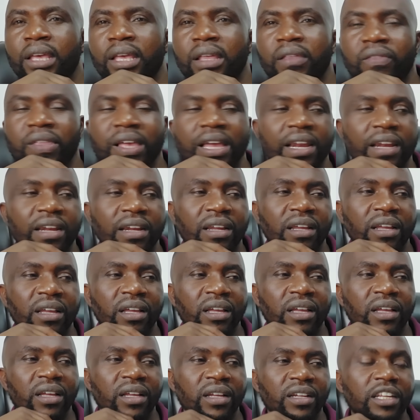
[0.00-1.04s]
then
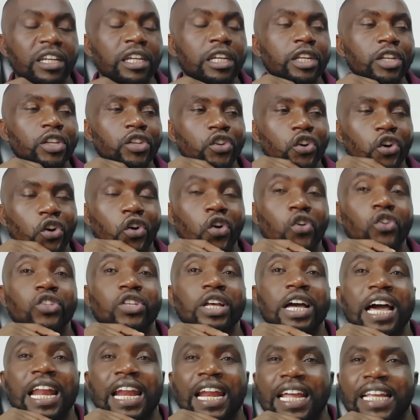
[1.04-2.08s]
Ndindi Nyoro's
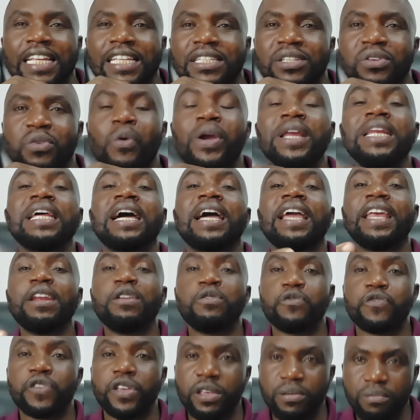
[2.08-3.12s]
allies went ahead
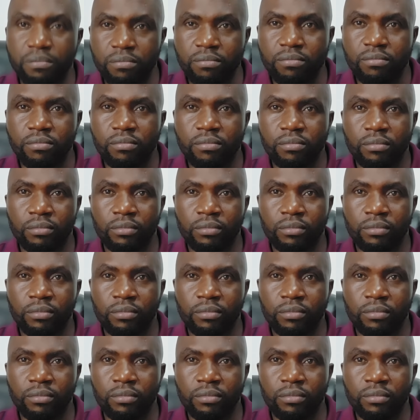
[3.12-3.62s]
of him.